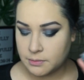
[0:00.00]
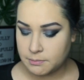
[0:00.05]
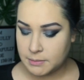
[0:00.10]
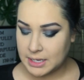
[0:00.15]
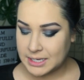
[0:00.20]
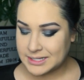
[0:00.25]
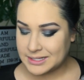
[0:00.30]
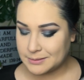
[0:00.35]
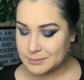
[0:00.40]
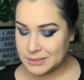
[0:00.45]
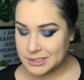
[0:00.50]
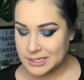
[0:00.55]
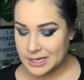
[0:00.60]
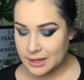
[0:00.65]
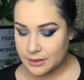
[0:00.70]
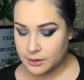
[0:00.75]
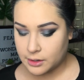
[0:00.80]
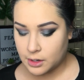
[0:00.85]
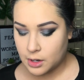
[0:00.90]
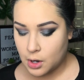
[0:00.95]
mix them
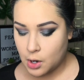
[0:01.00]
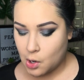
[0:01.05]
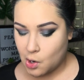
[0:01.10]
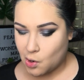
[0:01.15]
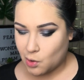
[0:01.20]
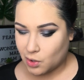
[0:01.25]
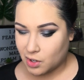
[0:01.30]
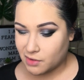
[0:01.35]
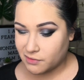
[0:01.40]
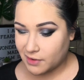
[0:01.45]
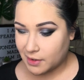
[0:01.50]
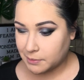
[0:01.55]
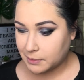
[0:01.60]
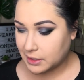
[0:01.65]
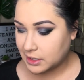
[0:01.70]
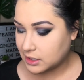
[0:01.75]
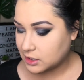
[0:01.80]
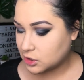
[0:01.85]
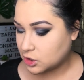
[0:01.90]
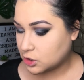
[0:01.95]
together, or if I'm
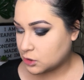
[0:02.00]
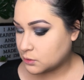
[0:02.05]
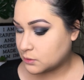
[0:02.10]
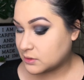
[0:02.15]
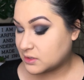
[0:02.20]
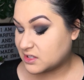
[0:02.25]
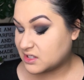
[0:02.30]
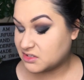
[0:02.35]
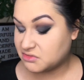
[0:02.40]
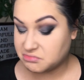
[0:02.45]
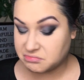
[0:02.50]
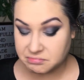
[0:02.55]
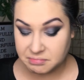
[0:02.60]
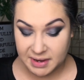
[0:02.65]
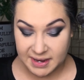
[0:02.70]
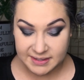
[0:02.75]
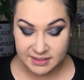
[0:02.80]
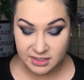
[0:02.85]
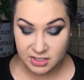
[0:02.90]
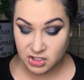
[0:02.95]
gonna use
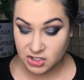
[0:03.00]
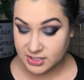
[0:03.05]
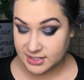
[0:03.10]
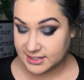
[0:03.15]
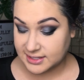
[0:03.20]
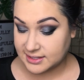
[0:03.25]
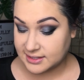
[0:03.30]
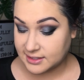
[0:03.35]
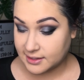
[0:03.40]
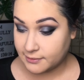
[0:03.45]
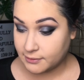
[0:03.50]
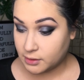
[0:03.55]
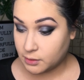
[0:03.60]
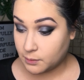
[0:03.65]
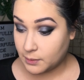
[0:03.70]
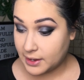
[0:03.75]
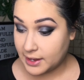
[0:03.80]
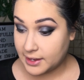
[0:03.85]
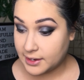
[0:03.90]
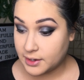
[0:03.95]
basically just a silver
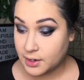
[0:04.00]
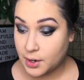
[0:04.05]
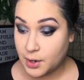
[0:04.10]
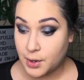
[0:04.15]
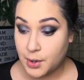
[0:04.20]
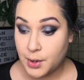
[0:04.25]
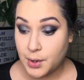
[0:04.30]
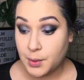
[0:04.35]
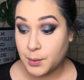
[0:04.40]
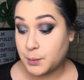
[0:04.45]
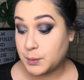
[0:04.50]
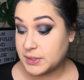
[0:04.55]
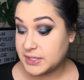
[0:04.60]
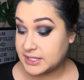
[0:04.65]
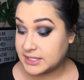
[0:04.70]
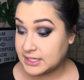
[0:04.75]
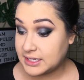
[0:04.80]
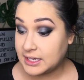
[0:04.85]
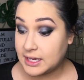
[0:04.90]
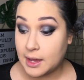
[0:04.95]
one. We'll
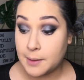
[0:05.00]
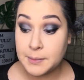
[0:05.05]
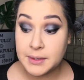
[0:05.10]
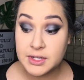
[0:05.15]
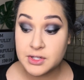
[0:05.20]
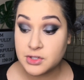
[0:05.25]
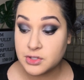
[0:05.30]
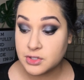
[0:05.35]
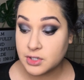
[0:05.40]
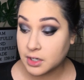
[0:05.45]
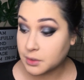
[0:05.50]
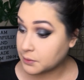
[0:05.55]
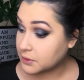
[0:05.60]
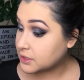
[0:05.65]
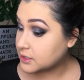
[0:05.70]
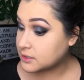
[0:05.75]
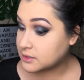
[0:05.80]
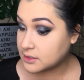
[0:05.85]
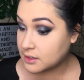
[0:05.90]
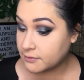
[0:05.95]
see. I'm gonna start
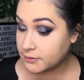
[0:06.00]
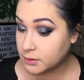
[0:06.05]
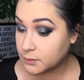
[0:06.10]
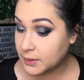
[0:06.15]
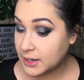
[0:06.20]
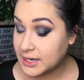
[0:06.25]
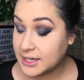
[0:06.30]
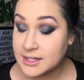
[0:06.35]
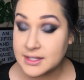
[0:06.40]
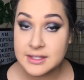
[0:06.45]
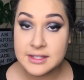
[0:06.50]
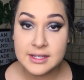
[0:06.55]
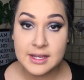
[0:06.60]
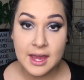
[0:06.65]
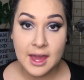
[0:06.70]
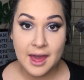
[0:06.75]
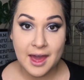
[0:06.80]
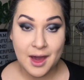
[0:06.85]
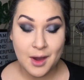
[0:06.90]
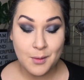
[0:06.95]
with the silver one and see
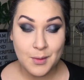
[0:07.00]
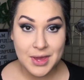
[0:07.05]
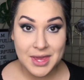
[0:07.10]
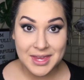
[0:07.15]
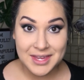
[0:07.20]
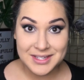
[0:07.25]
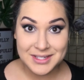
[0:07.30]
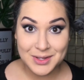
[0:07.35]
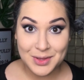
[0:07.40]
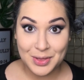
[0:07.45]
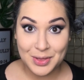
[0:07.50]
how it